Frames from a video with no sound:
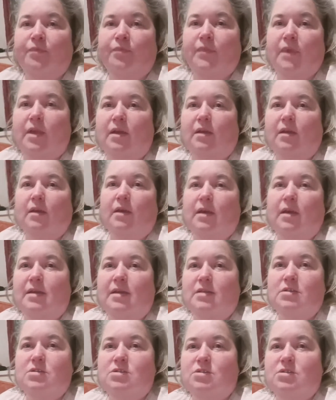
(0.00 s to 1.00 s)
It is
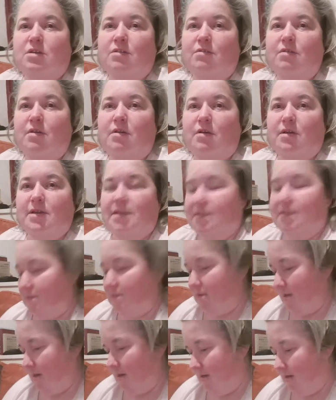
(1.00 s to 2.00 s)
so nice to
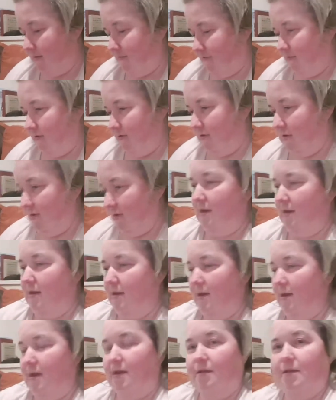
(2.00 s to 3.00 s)
have a long-haired
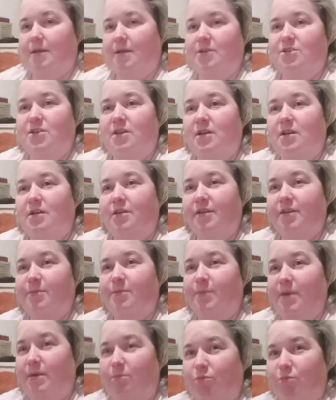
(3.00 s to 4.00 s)
cat that actually likes
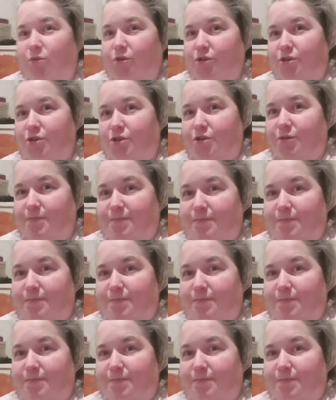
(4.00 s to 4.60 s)
being brushed.